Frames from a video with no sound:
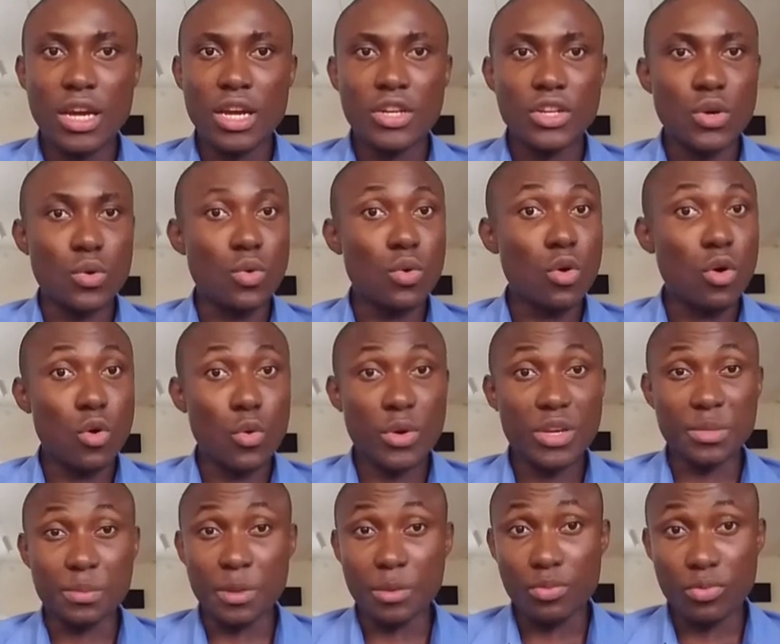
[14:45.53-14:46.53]
There will
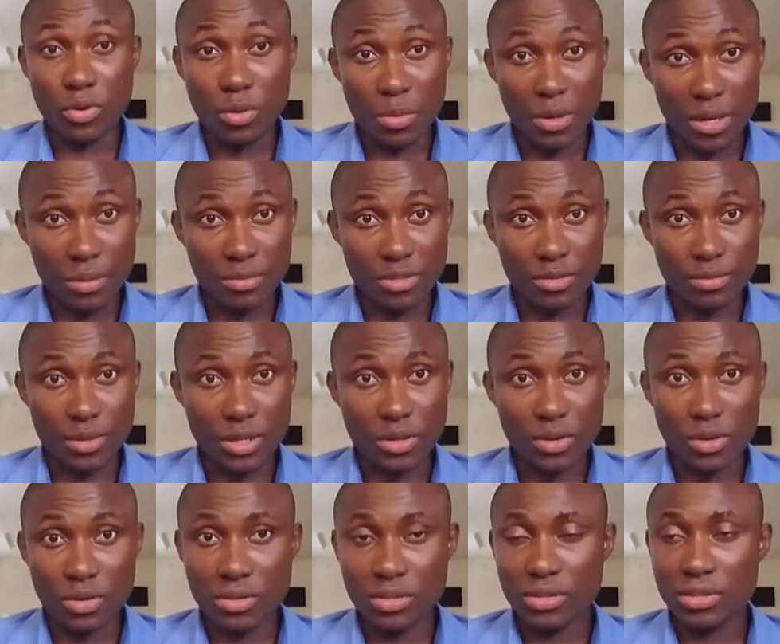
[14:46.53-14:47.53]
always be problems
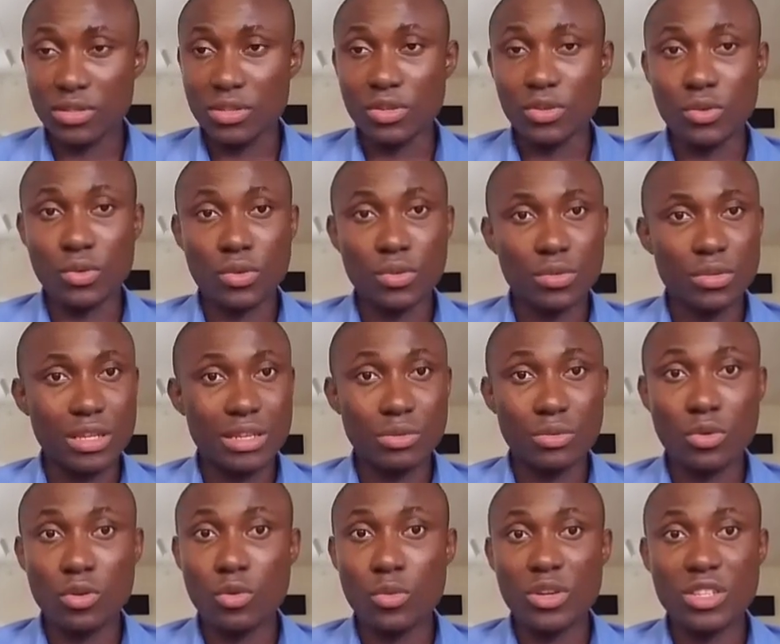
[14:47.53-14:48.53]
because there
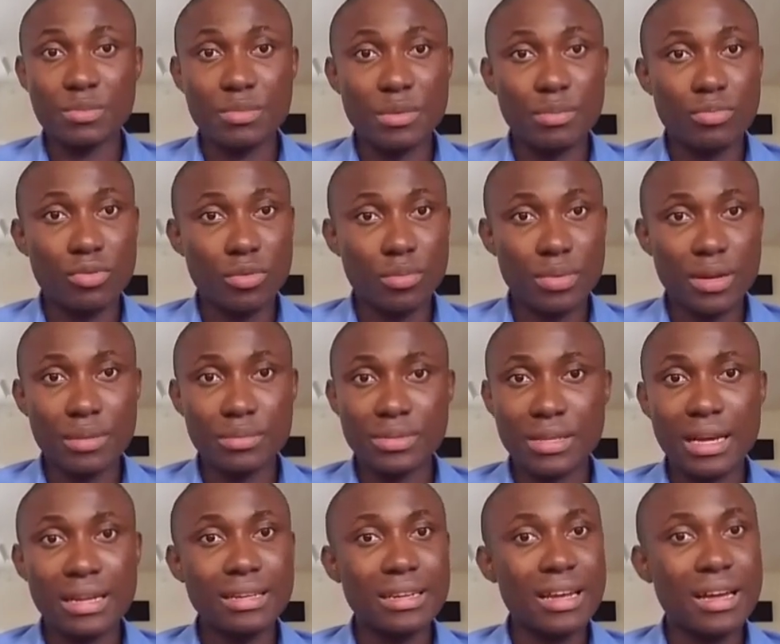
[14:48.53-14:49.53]
will always be problems,
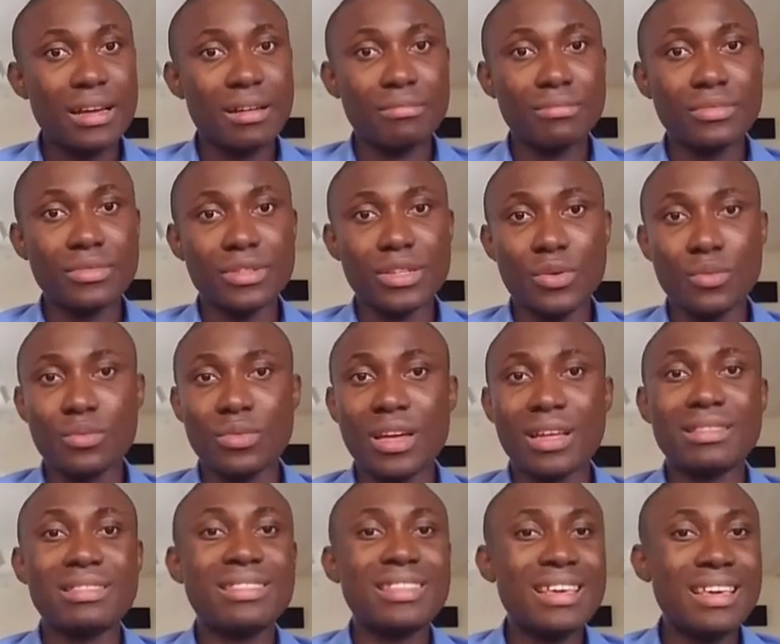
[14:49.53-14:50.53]
and they
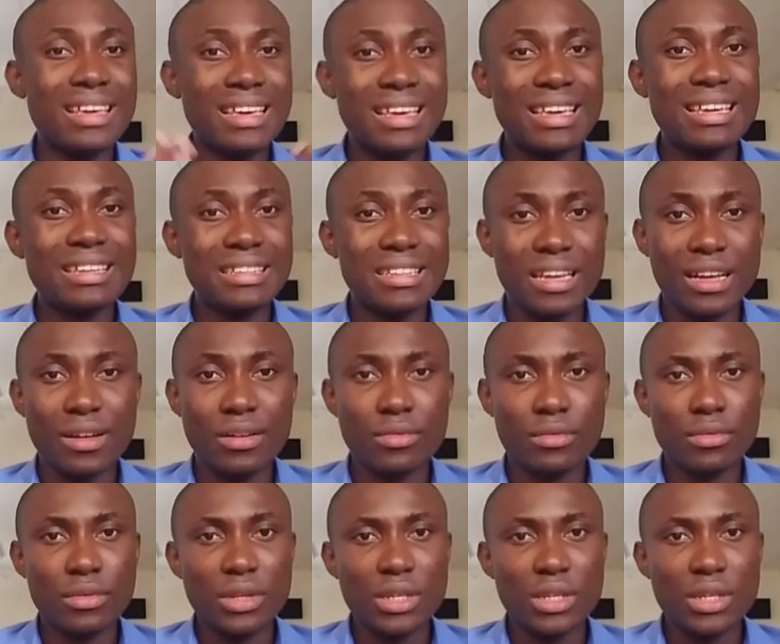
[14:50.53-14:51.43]
are thinking that